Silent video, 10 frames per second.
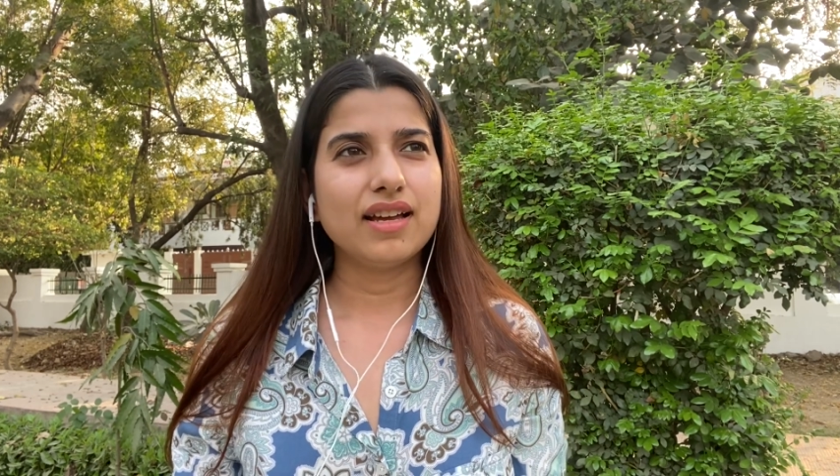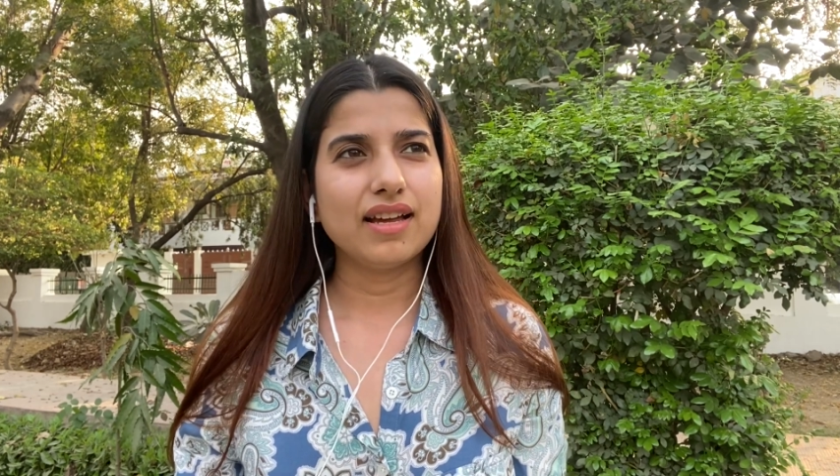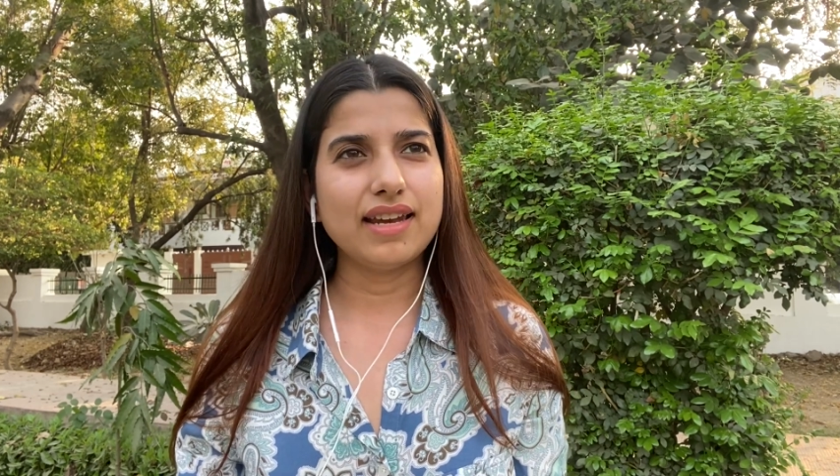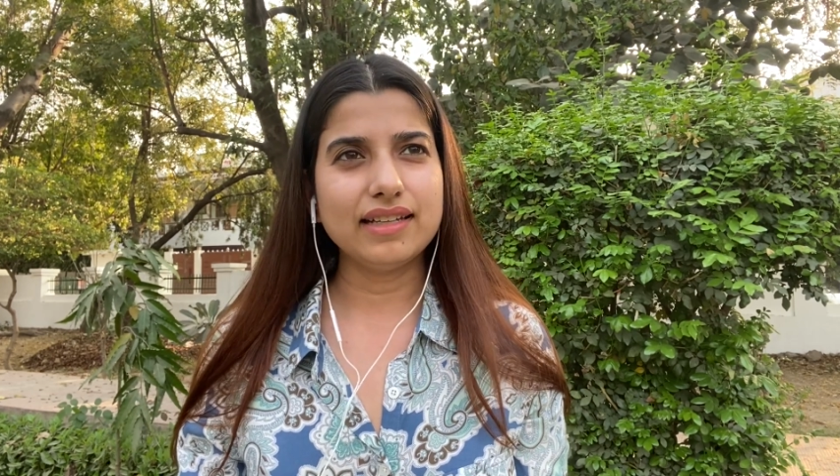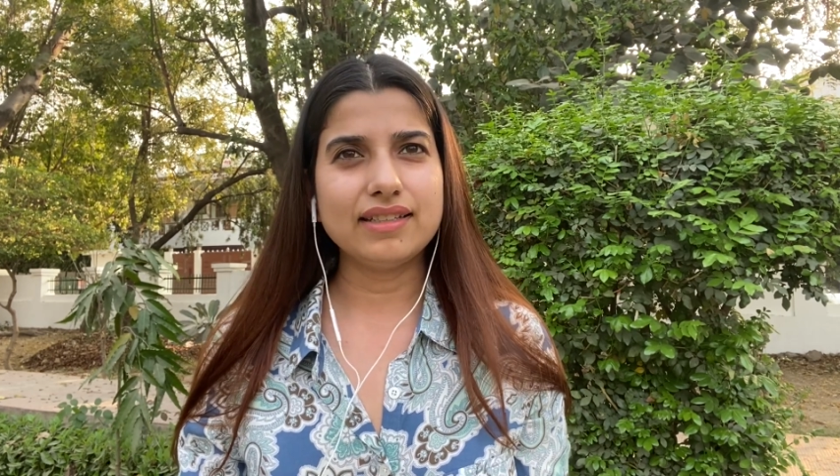
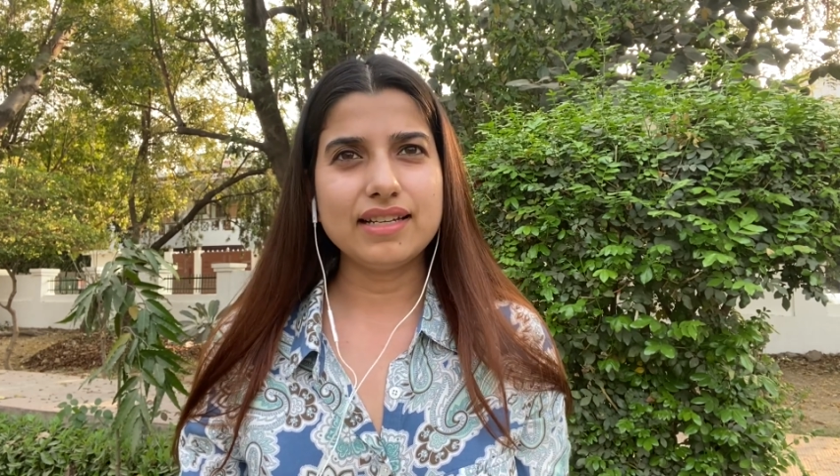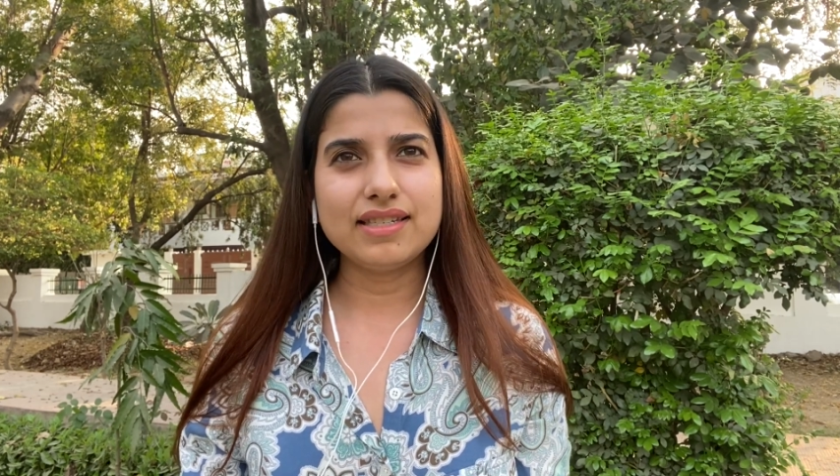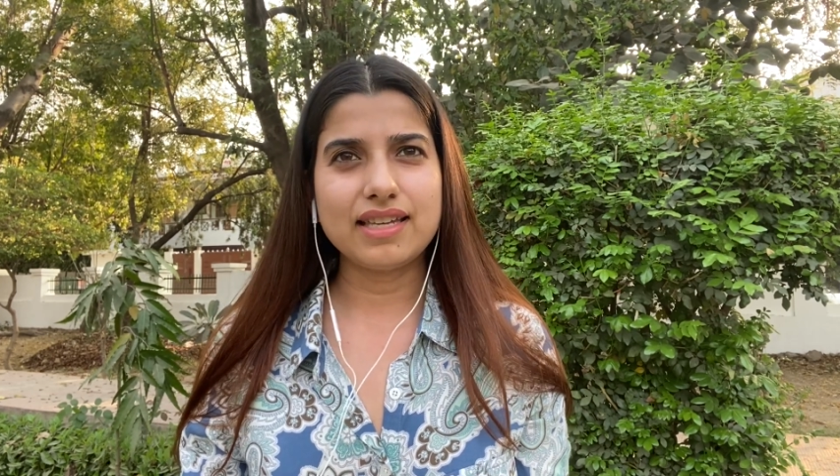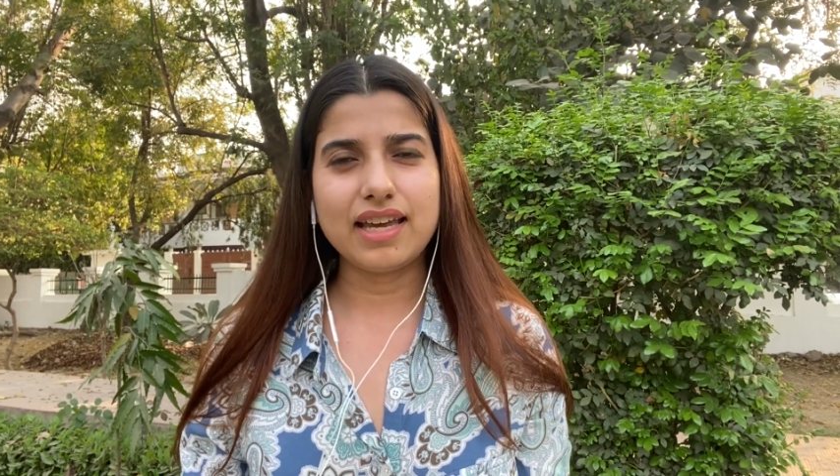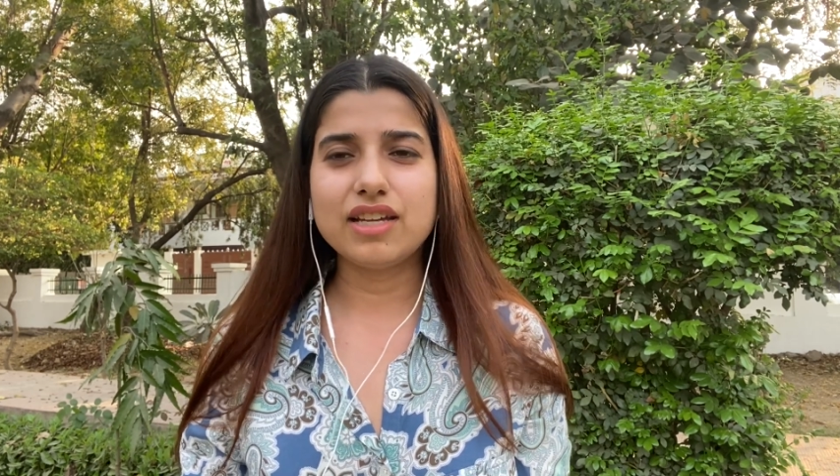Rather than
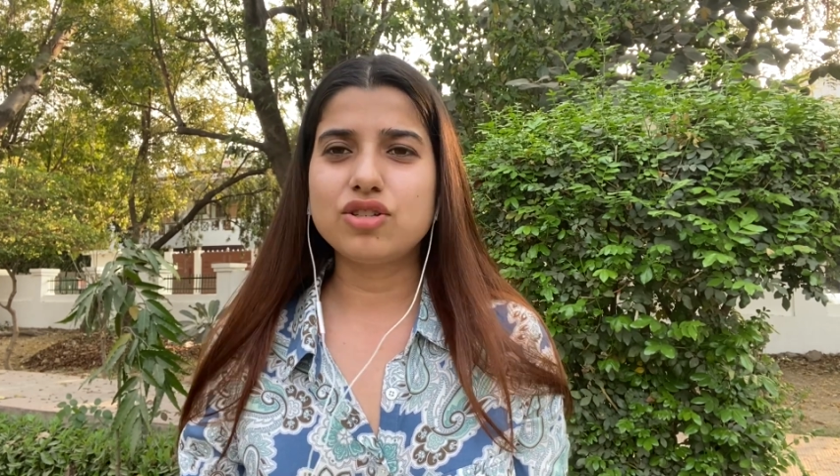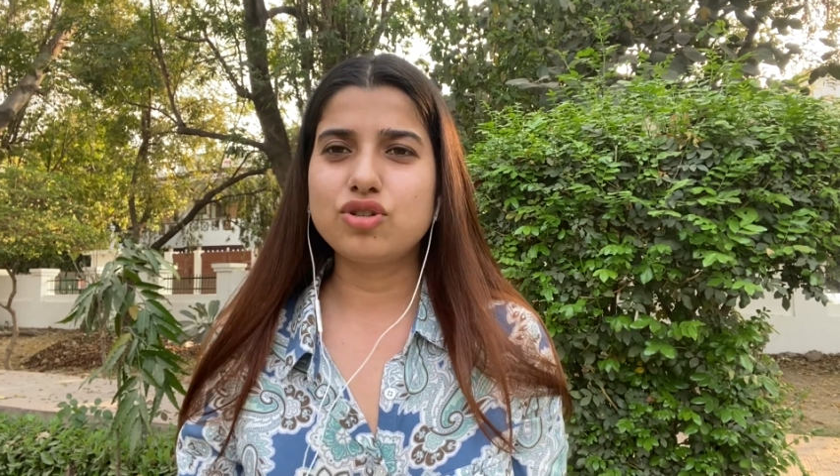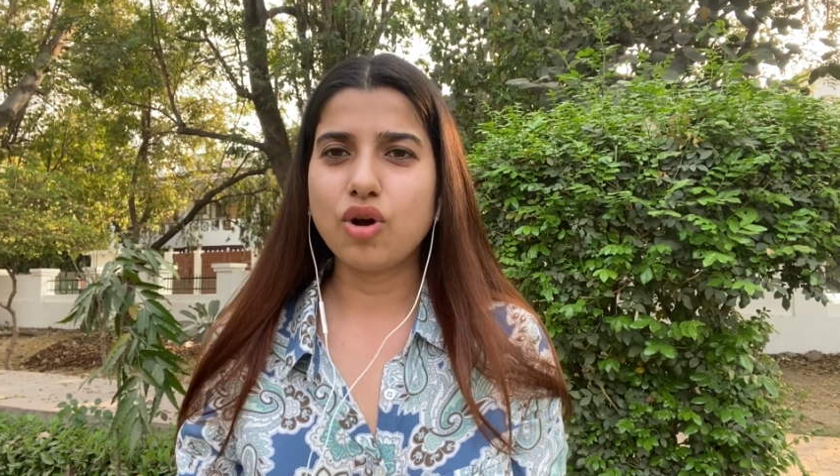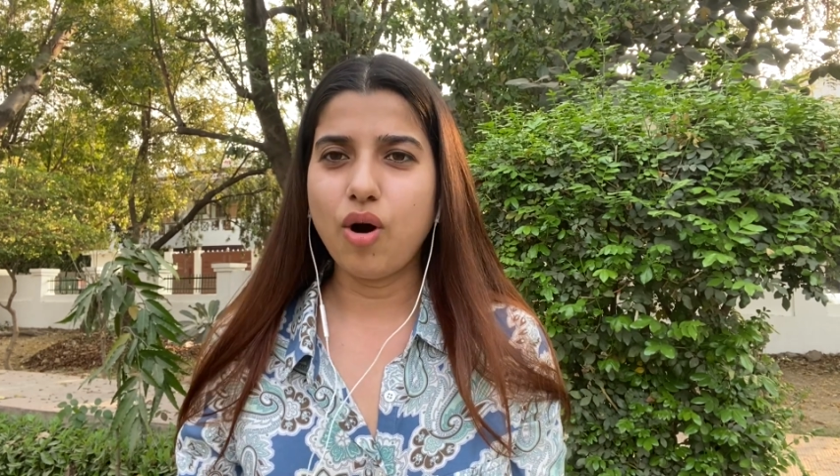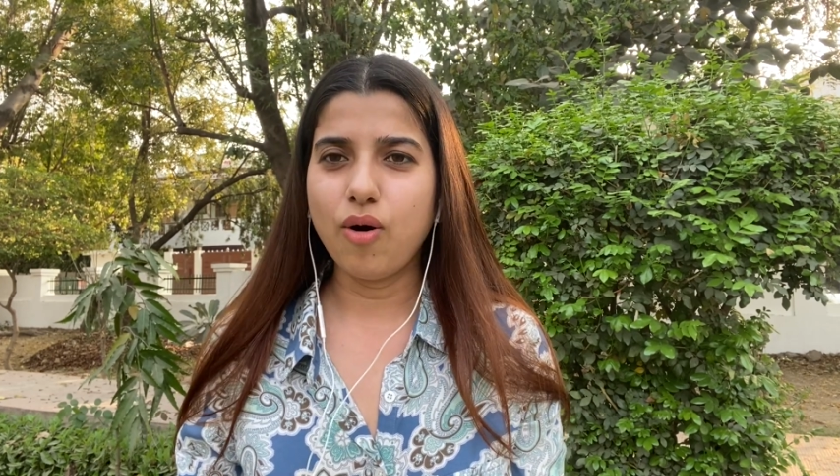saying
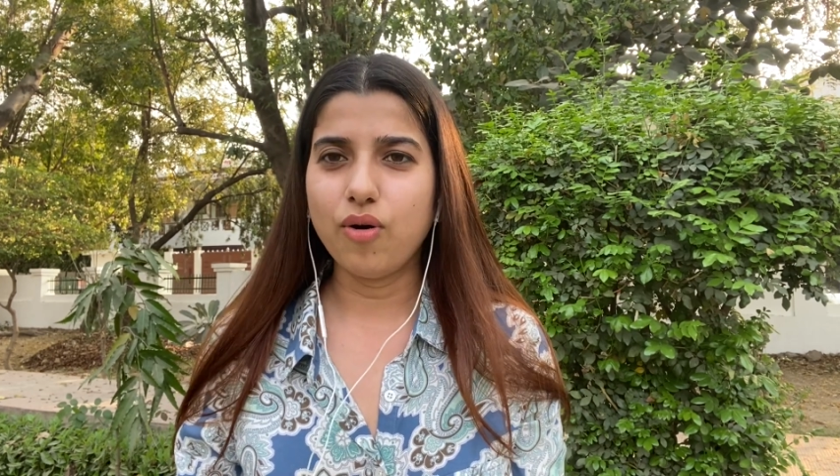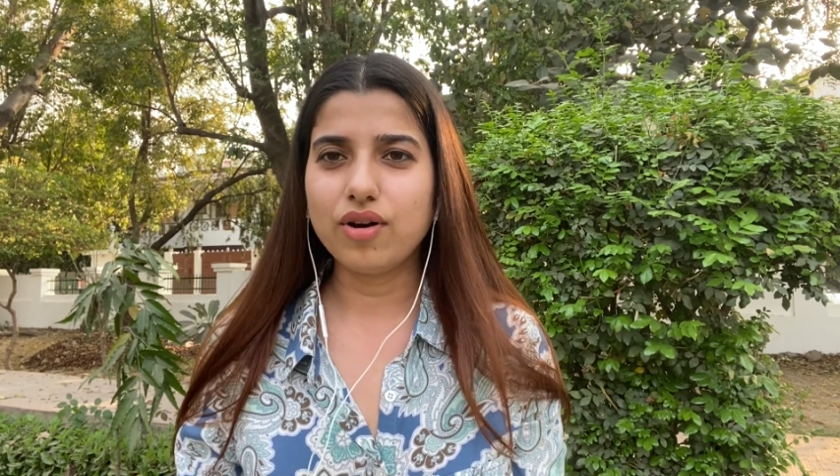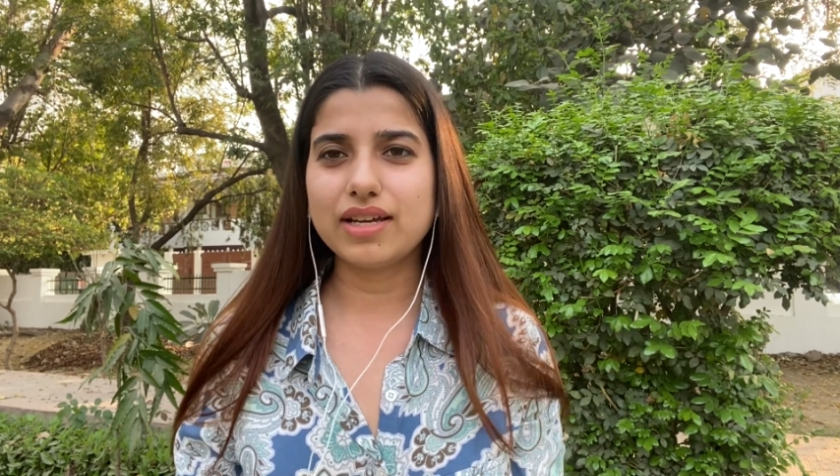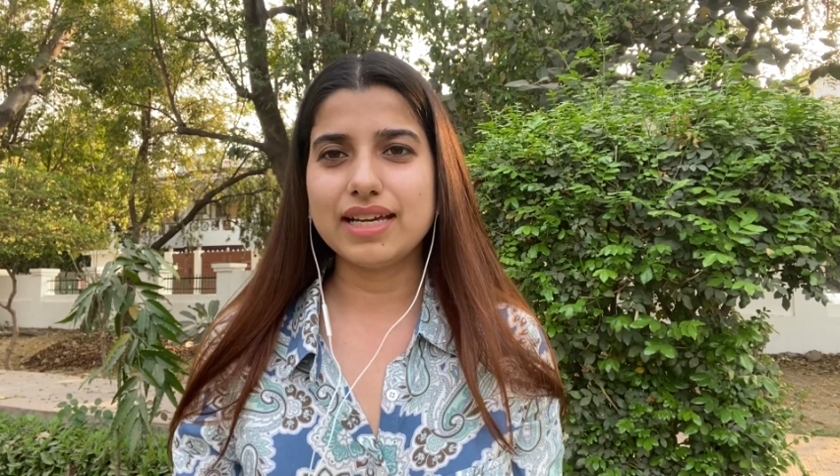talk,